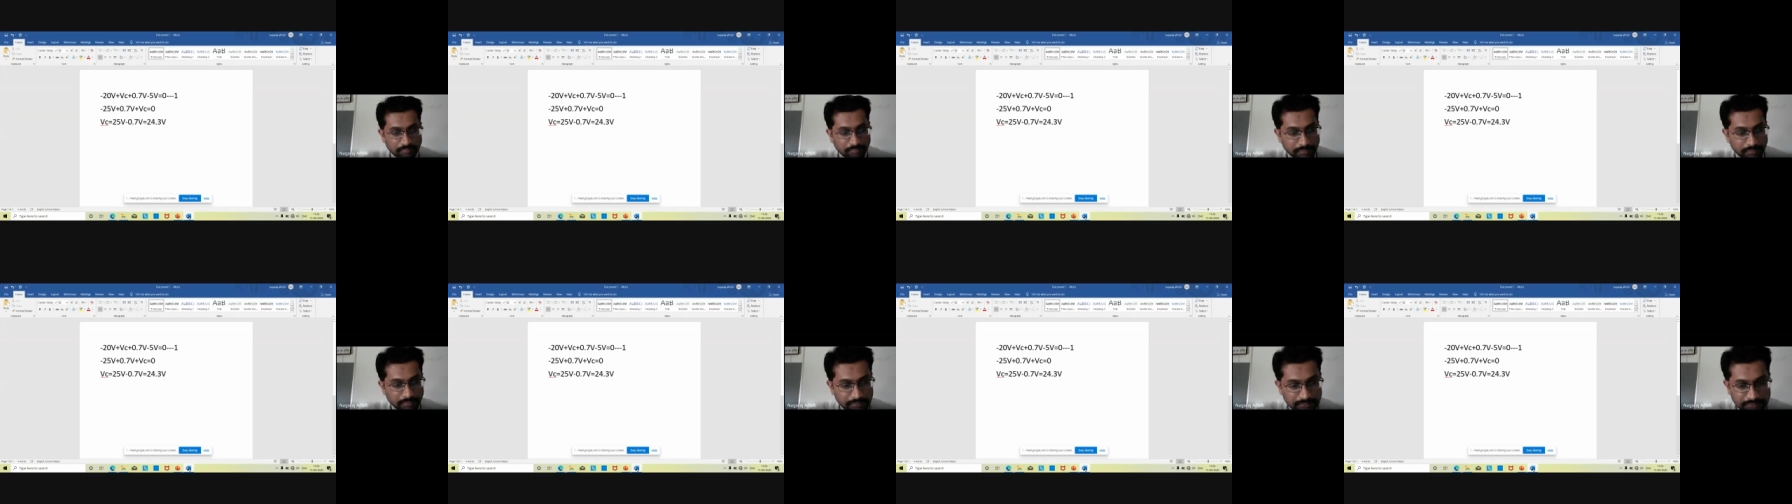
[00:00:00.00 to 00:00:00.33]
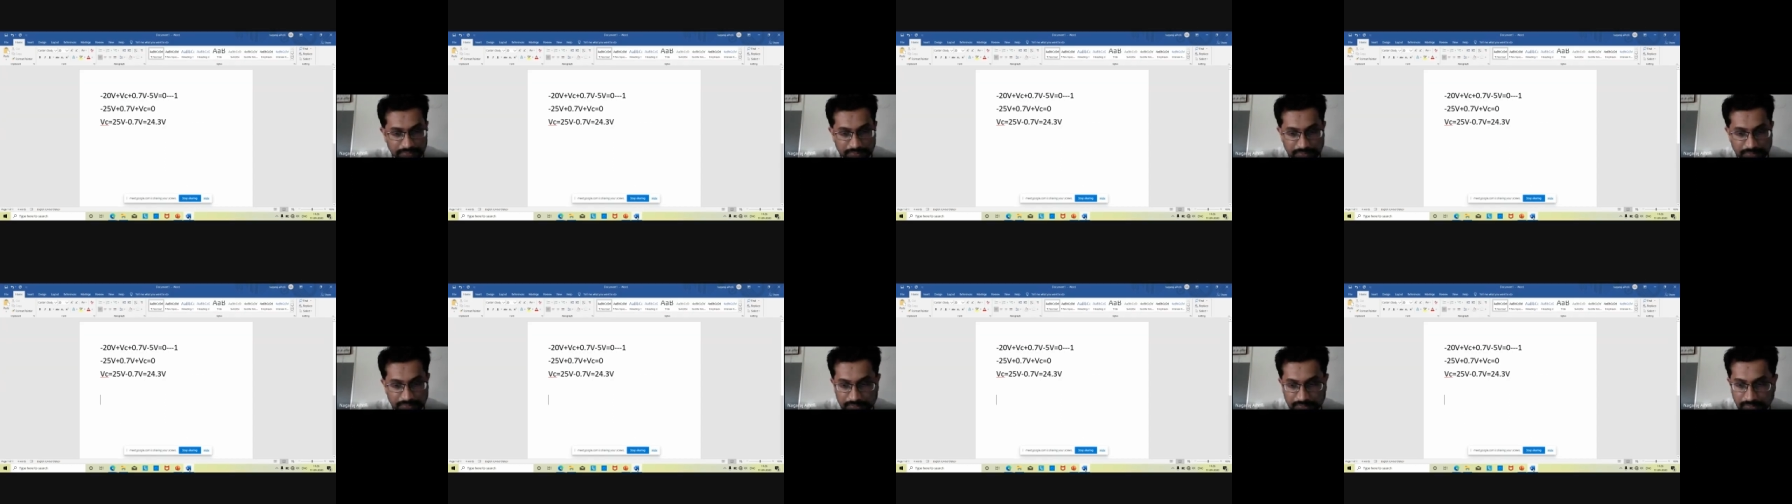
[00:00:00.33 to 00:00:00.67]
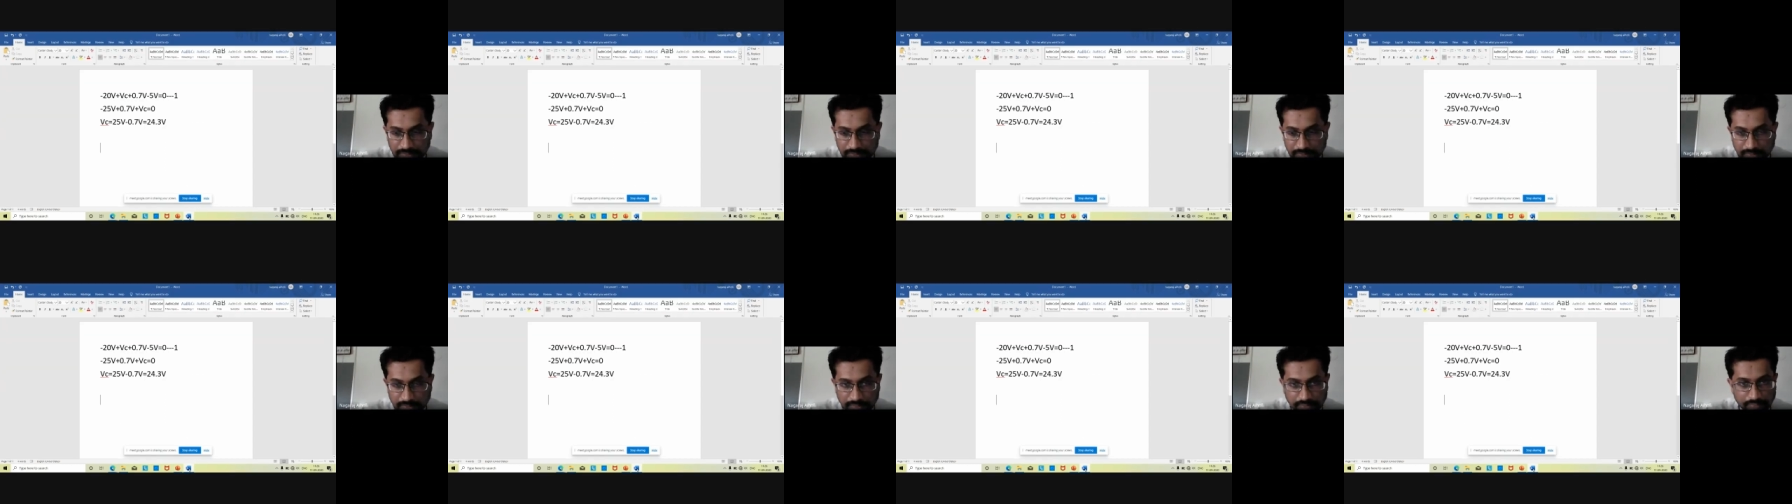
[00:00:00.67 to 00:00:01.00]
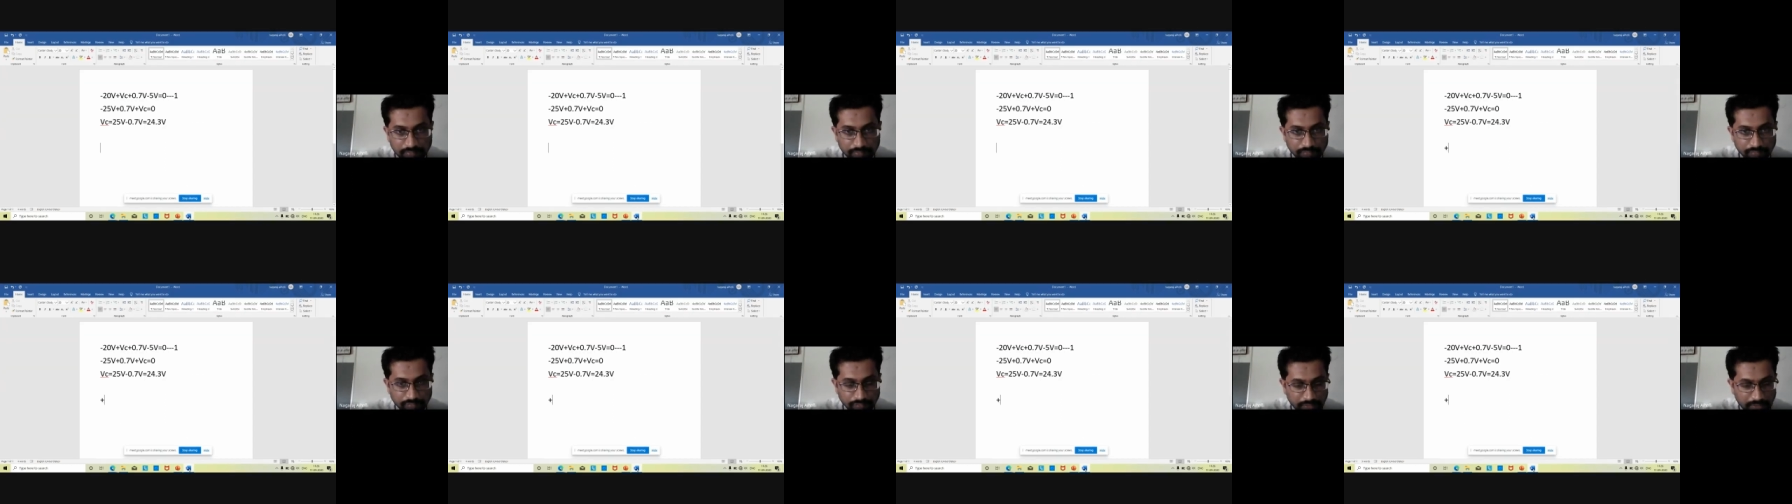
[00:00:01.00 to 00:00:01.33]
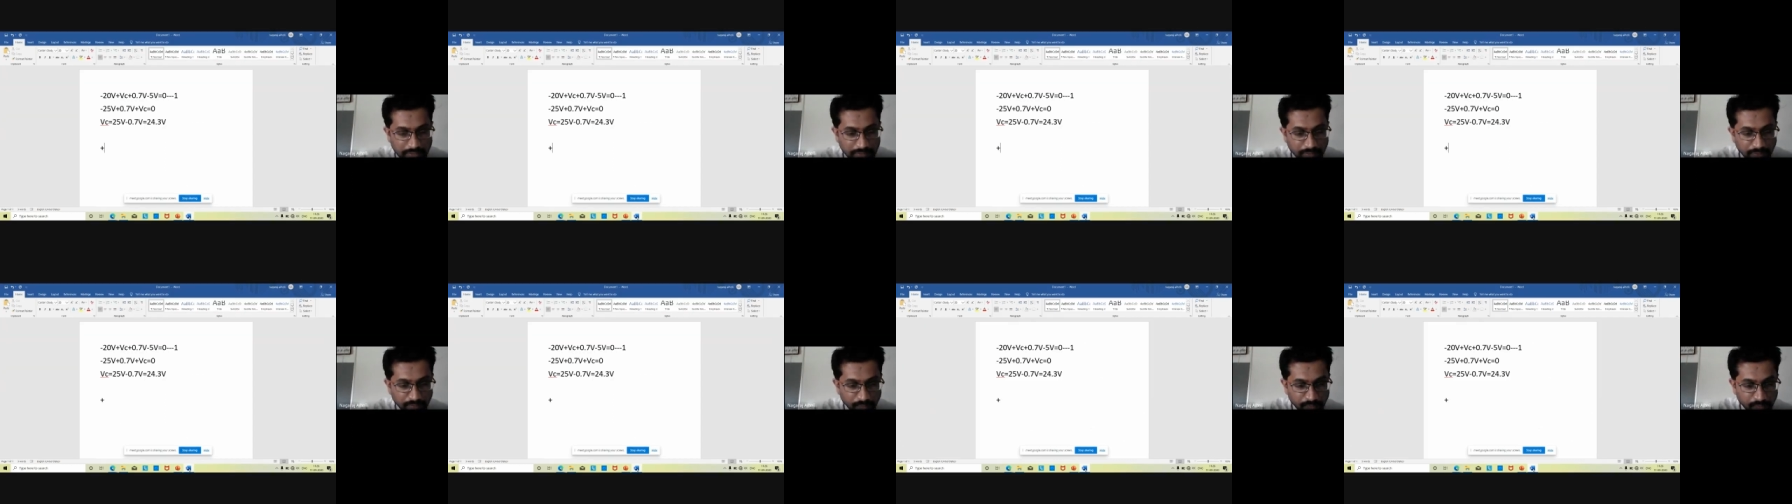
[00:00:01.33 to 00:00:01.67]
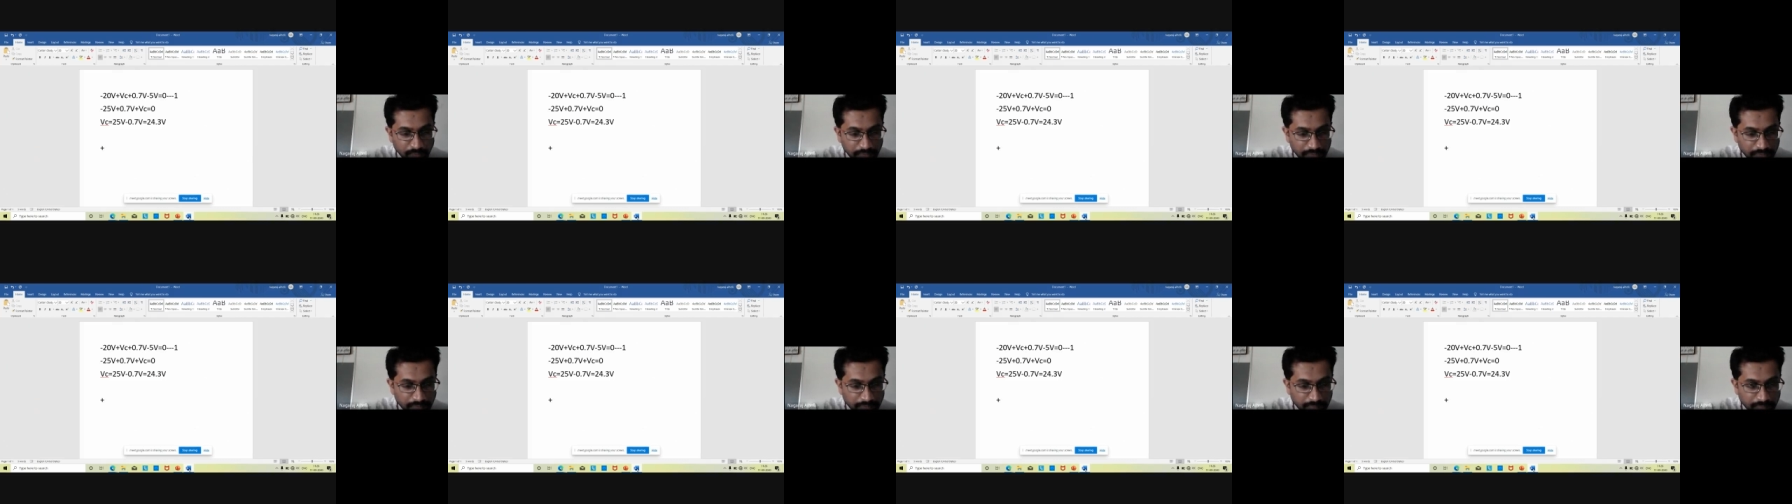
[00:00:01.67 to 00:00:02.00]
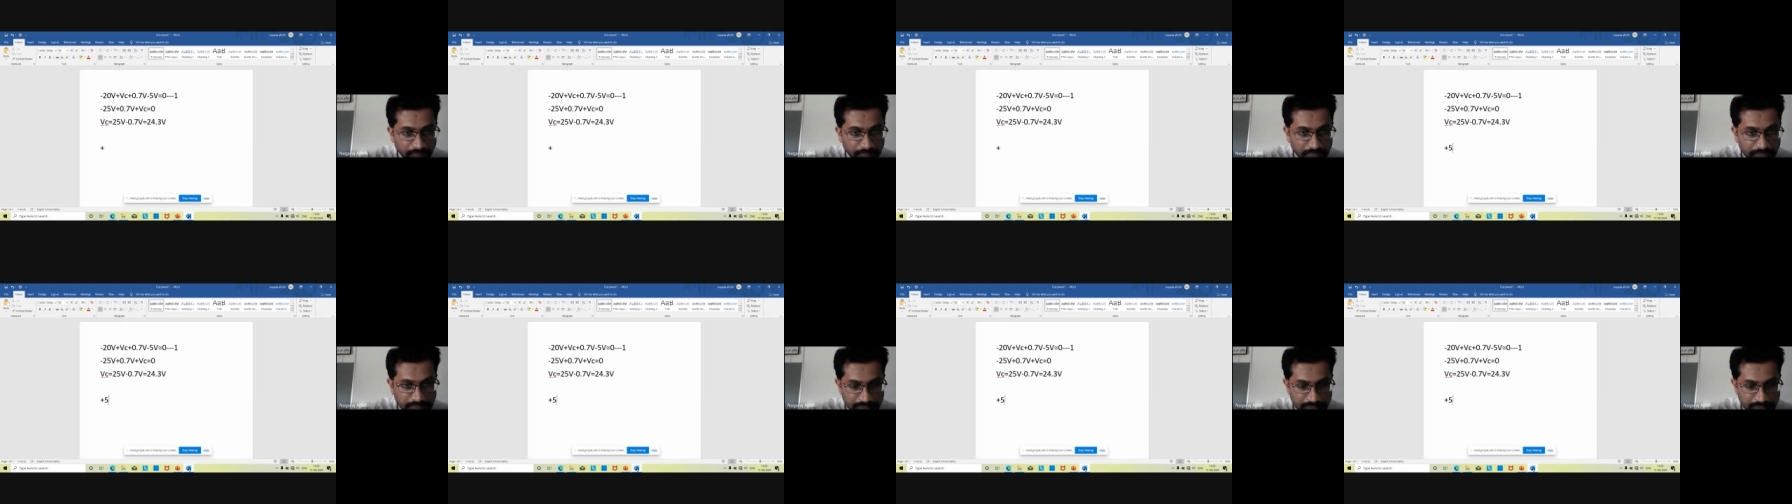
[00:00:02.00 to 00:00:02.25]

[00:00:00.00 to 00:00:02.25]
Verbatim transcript: plus 5 volt